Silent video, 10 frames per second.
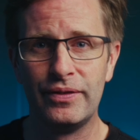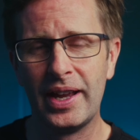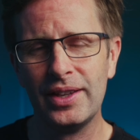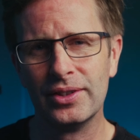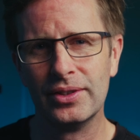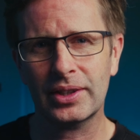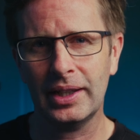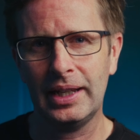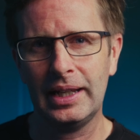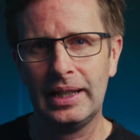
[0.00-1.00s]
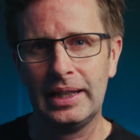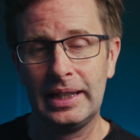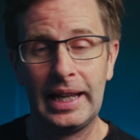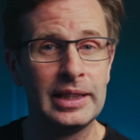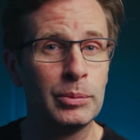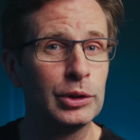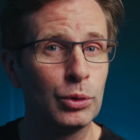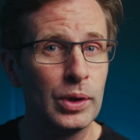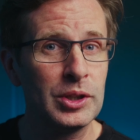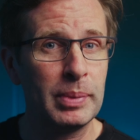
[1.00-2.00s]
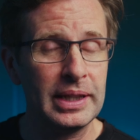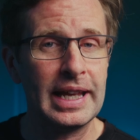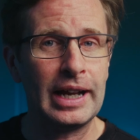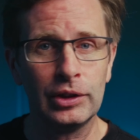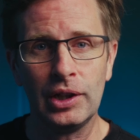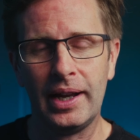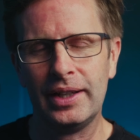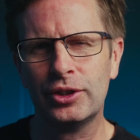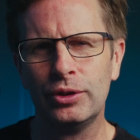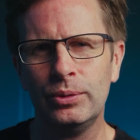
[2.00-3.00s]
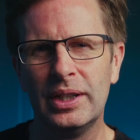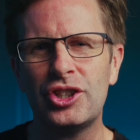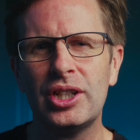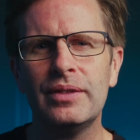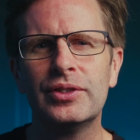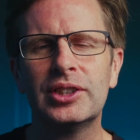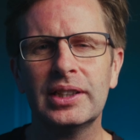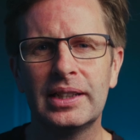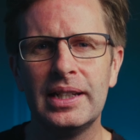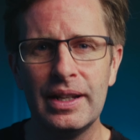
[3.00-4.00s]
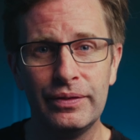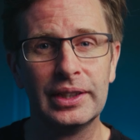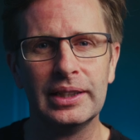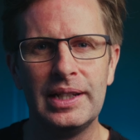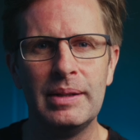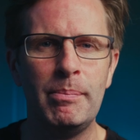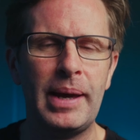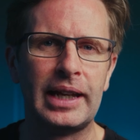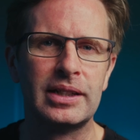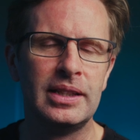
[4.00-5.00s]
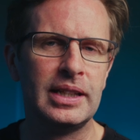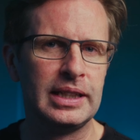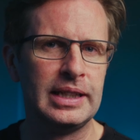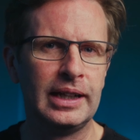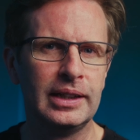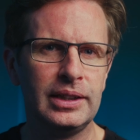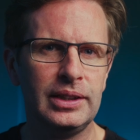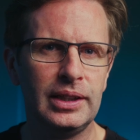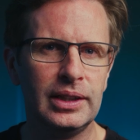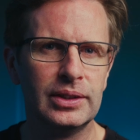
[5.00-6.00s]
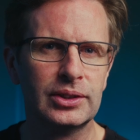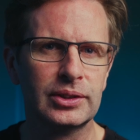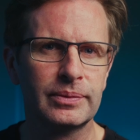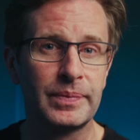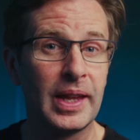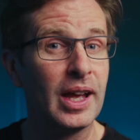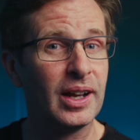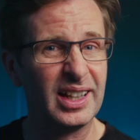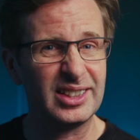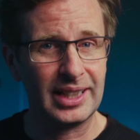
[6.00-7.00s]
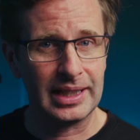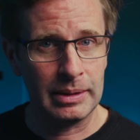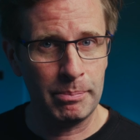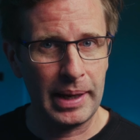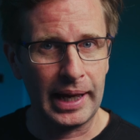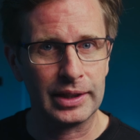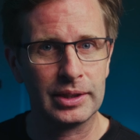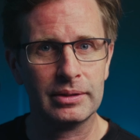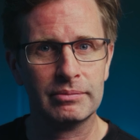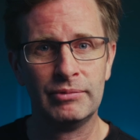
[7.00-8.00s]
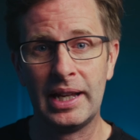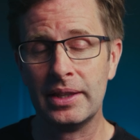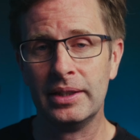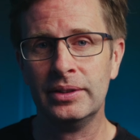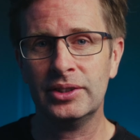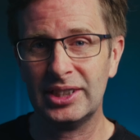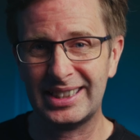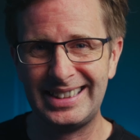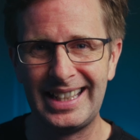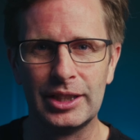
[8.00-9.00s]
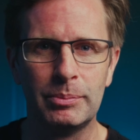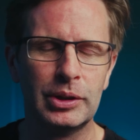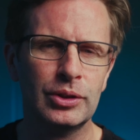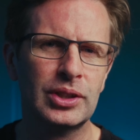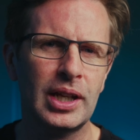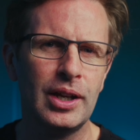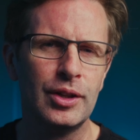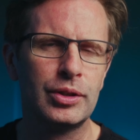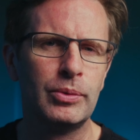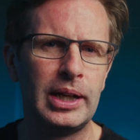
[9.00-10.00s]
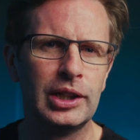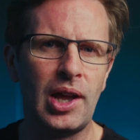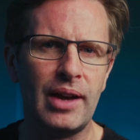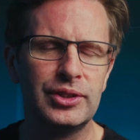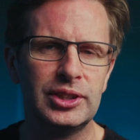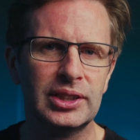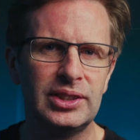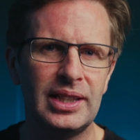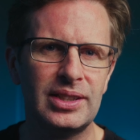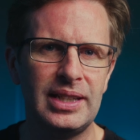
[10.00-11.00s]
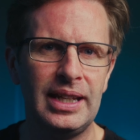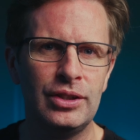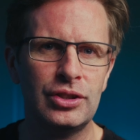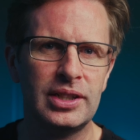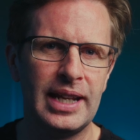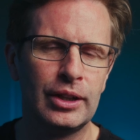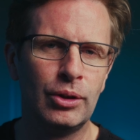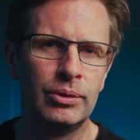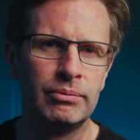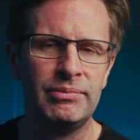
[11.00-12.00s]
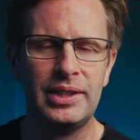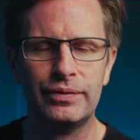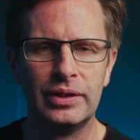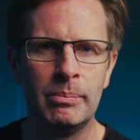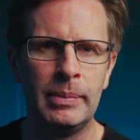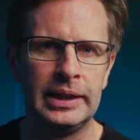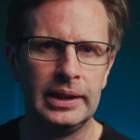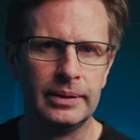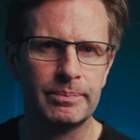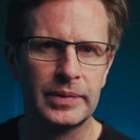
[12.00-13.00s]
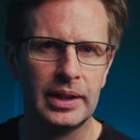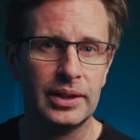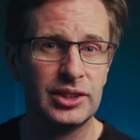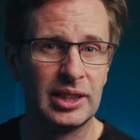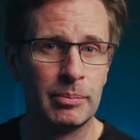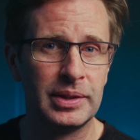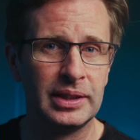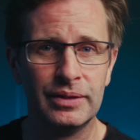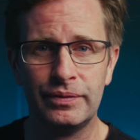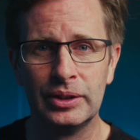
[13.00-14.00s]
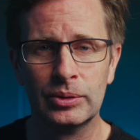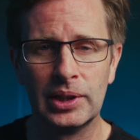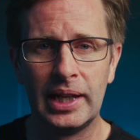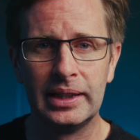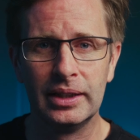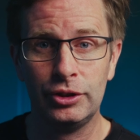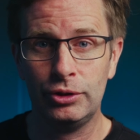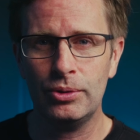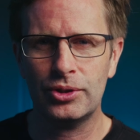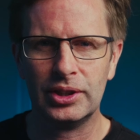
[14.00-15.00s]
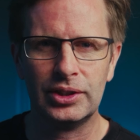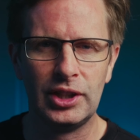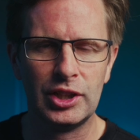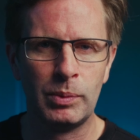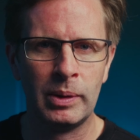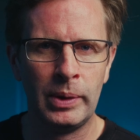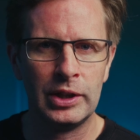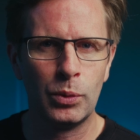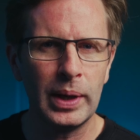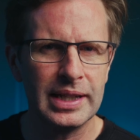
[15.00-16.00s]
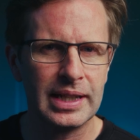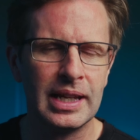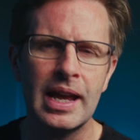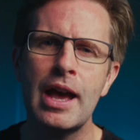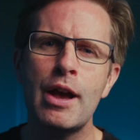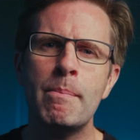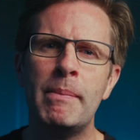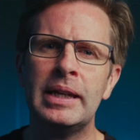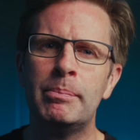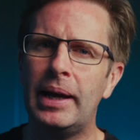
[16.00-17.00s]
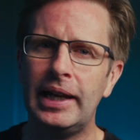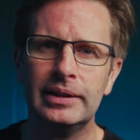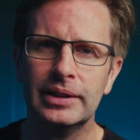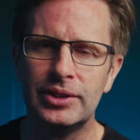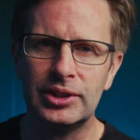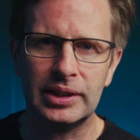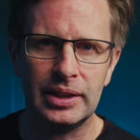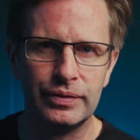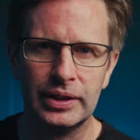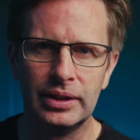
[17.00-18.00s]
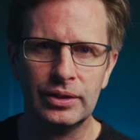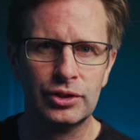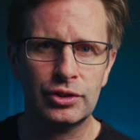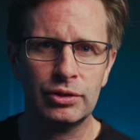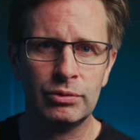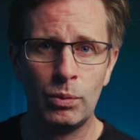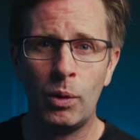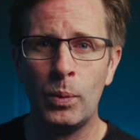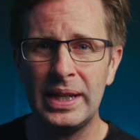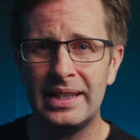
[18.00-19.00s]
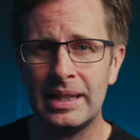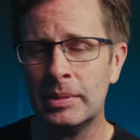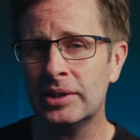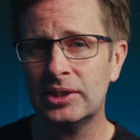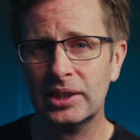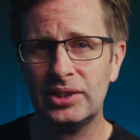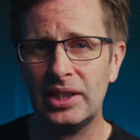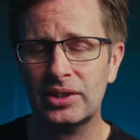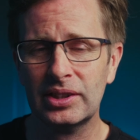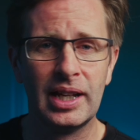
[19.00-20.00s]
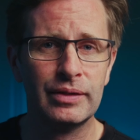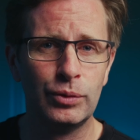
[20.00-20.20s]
phases, and there will always be the outliers who achieve significant impact in their younger years. I say impact rather than success because throughout life, success tends to take on different meaning. Something that feels like a huge success when we're 20 may pale in significance to what we deem as success in our